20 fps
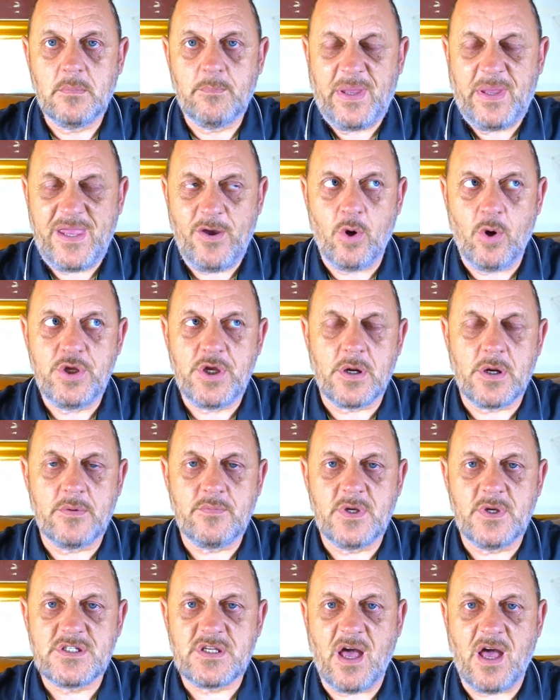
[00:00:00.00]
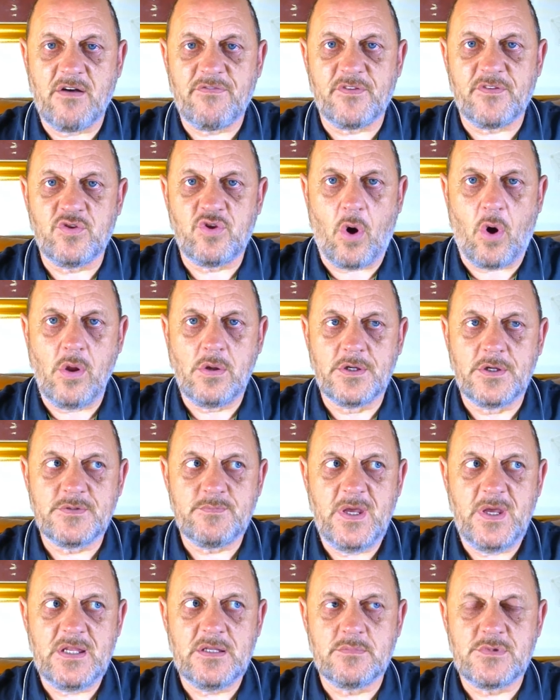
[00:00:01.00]
Pay all your UNRWA staff in dollars,
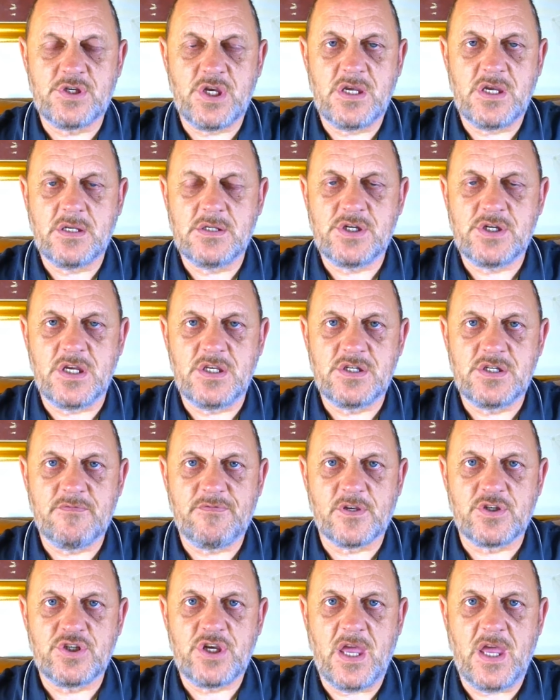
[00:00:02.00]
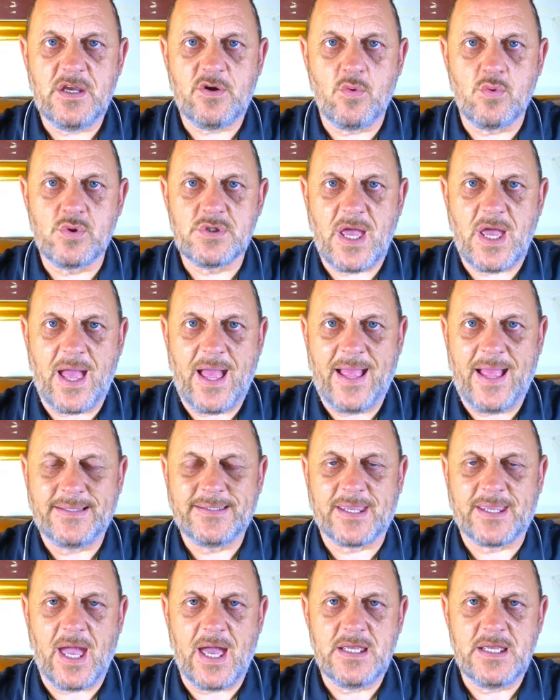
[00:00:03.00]
make them change it for shekels
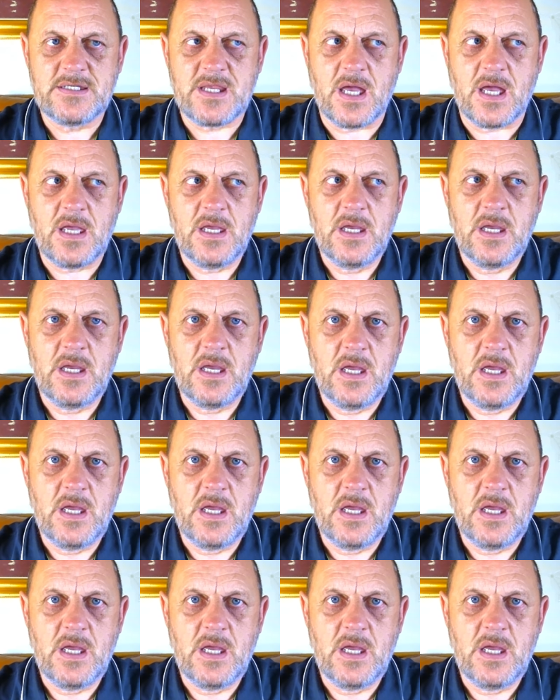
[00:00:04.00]
in Gaza,